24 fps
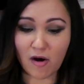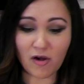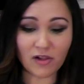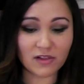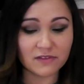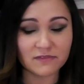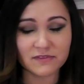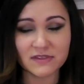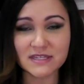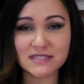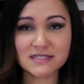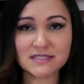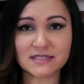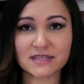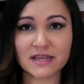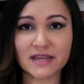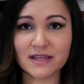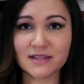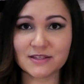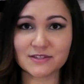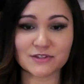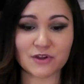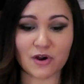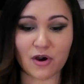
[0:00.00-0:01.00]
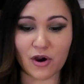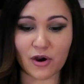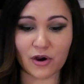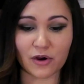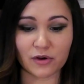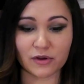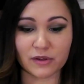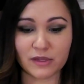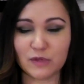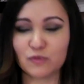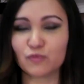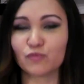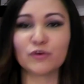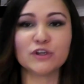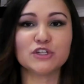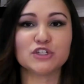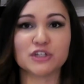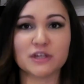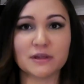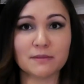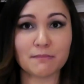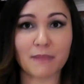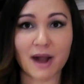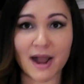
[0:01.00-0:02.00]
All of these things are
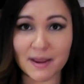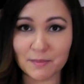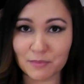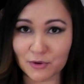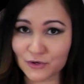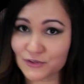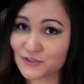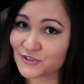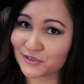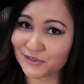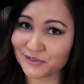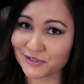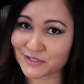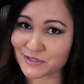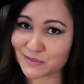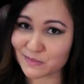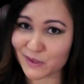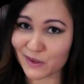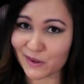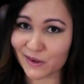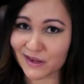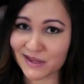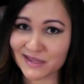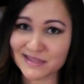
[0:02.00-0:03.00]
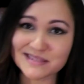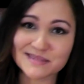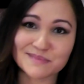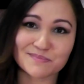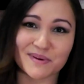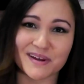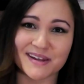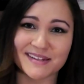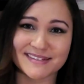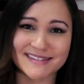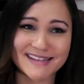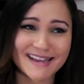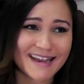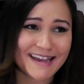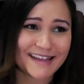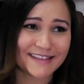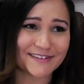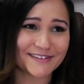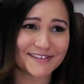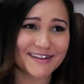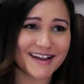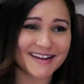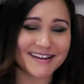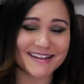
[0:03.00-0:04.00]
enriching my personal experience, but
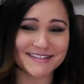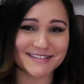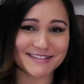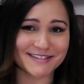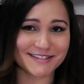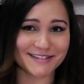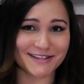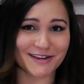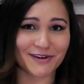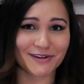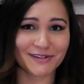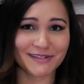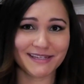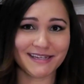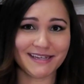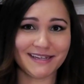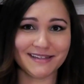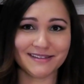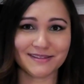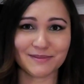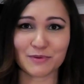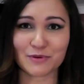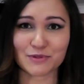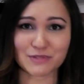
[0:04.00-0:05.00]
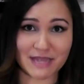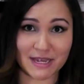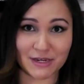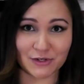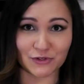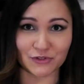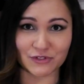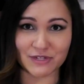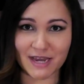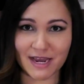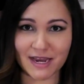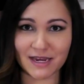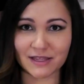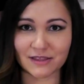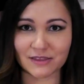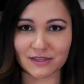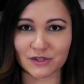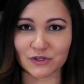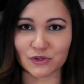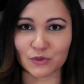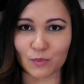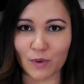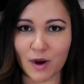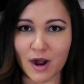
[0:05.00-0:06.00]
they're not necessarily the most entertaining
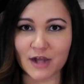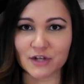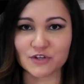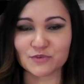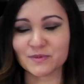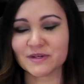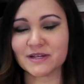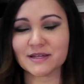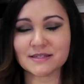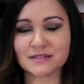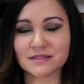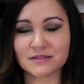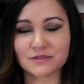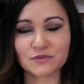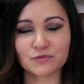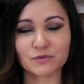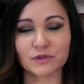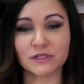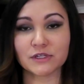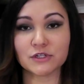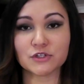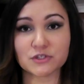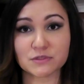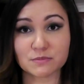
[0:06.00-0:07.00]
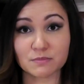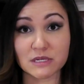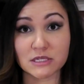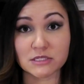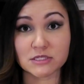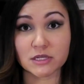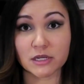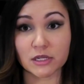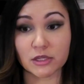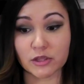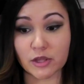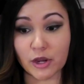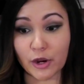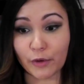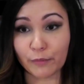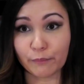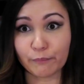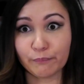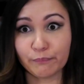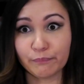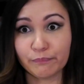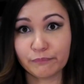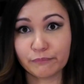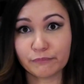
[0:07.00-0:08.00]
thing to watch because it's really just me sitting
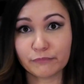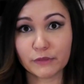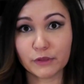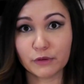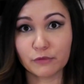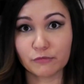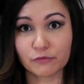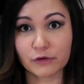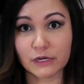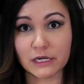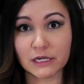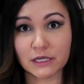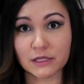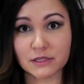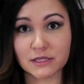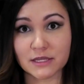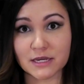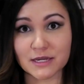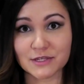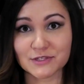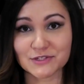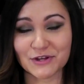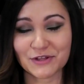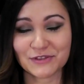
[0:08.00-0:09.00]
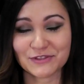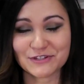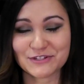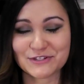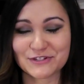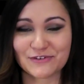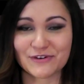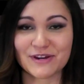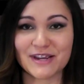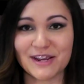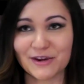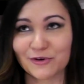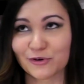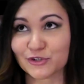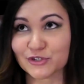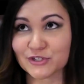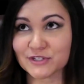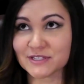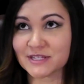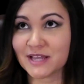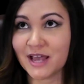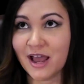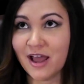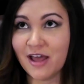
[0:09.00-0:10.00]
there reading things on the screen or
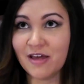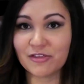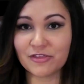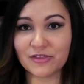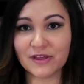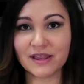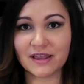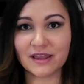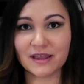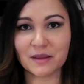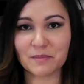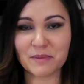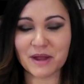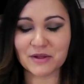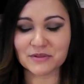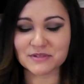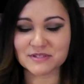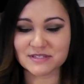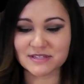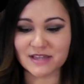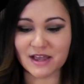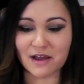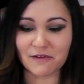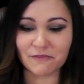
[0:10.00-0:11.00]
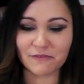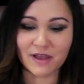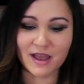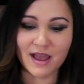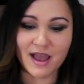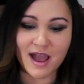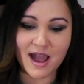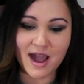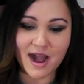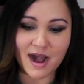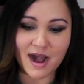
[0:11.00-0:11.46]
just thinking about stuff.